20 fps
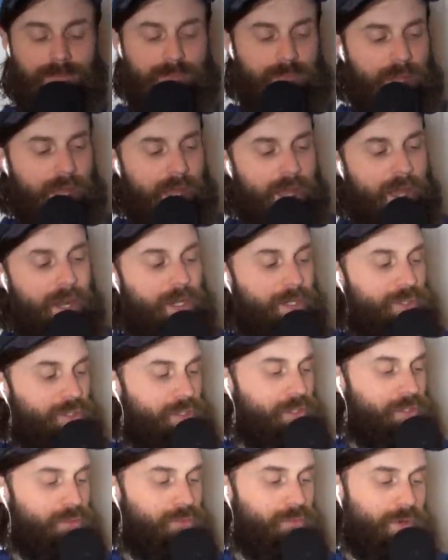And I
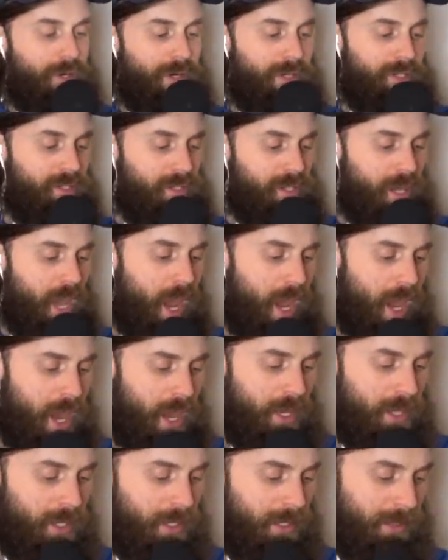just want to
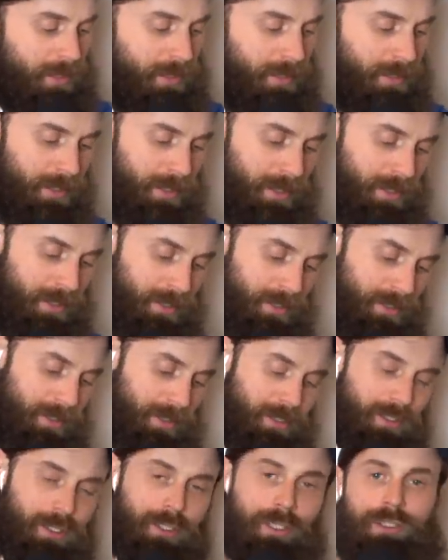say,
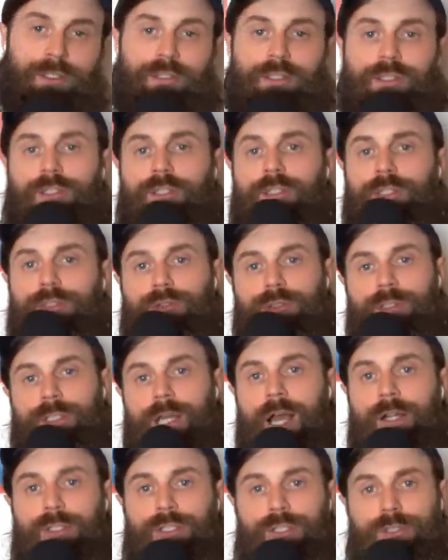couldn't do this
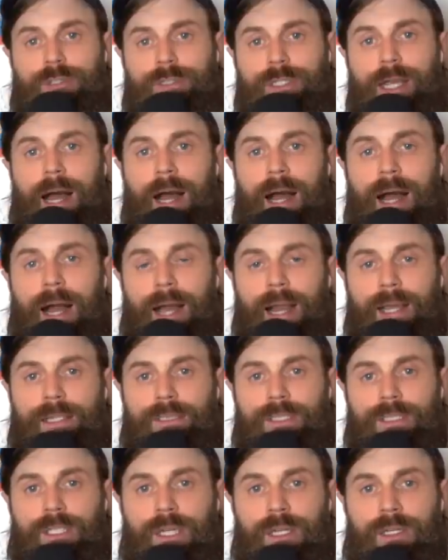without you
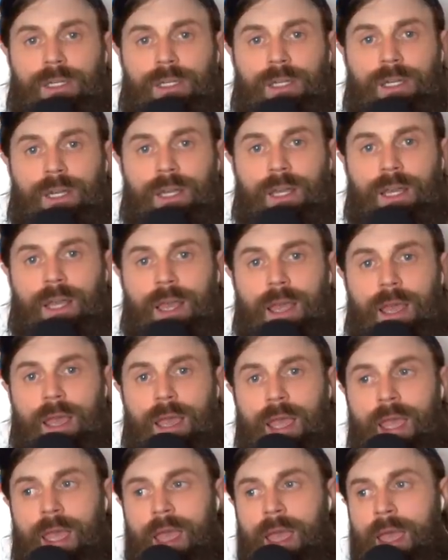guys.
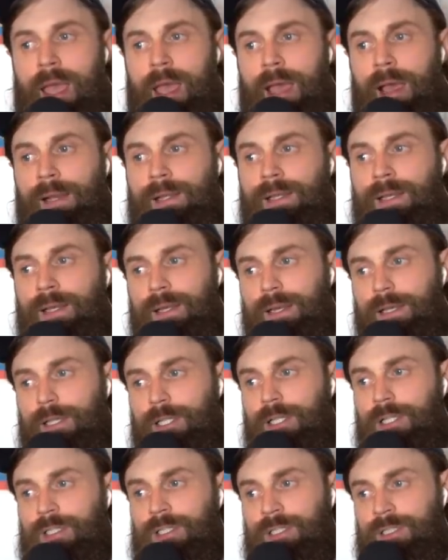And I
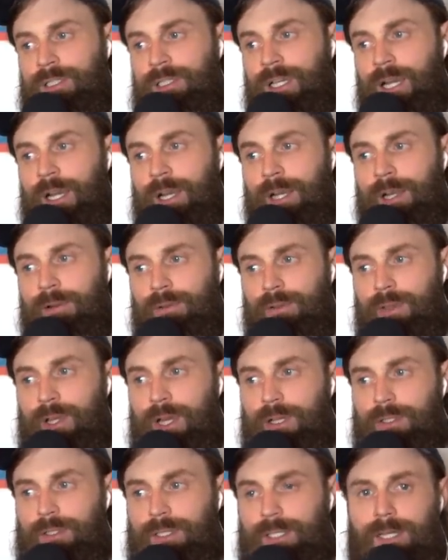couldn't have done it
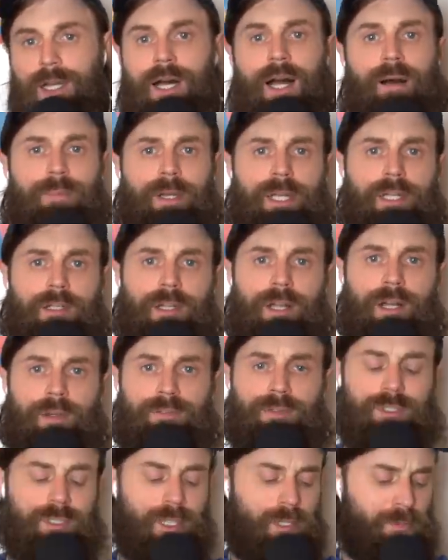without the comedy
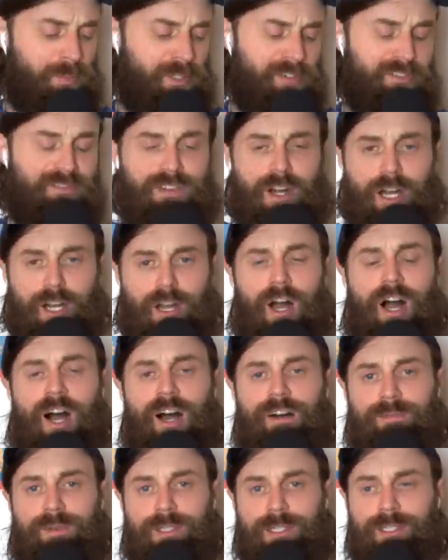clubs telling me to fuck
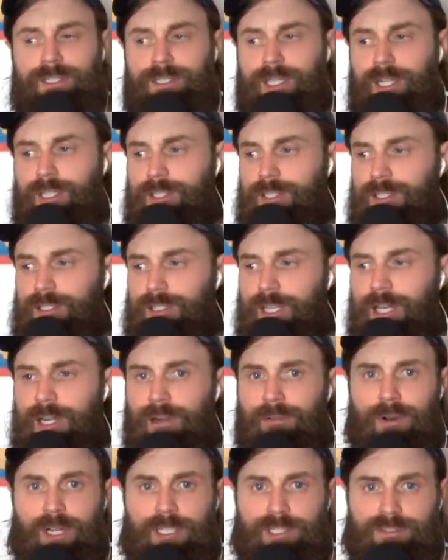off because I couldn't get a
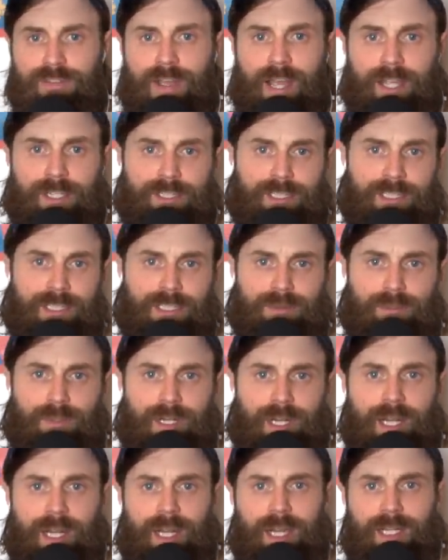rush vaccine
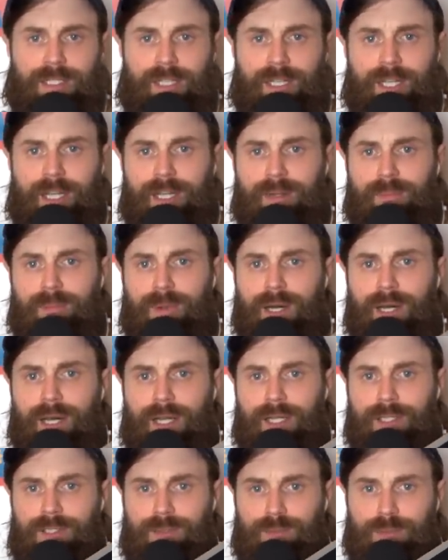when I had the
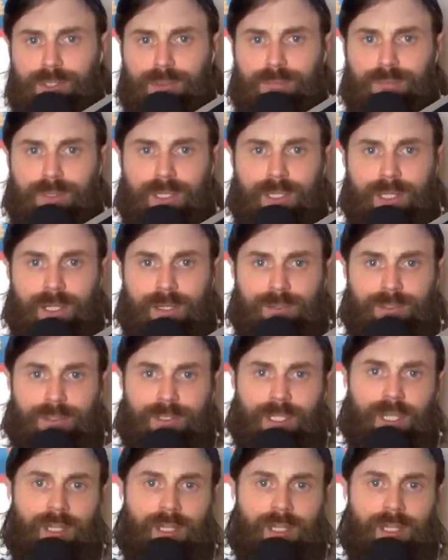antibodies, which meant I was